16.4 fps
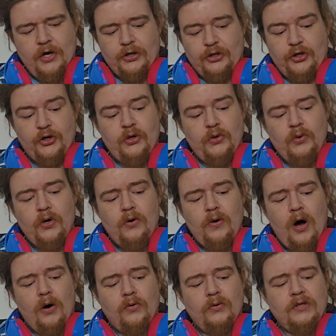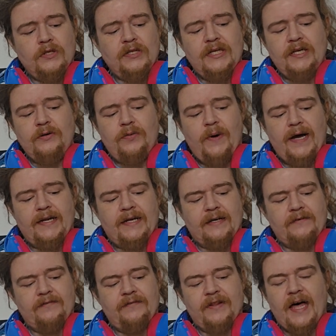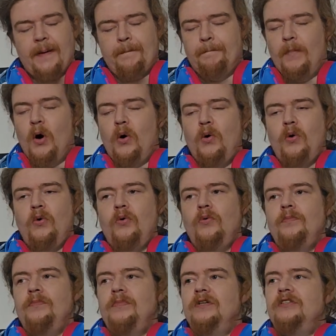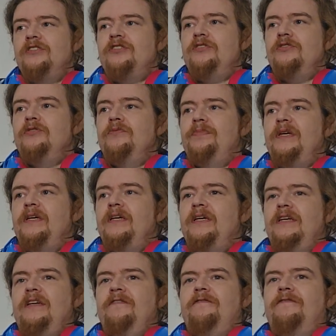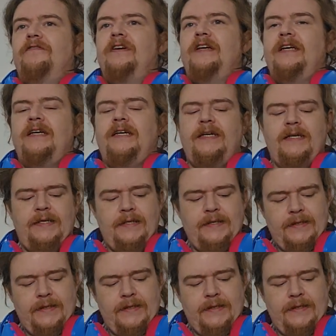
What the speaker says: You were only waiting for that moment to be free.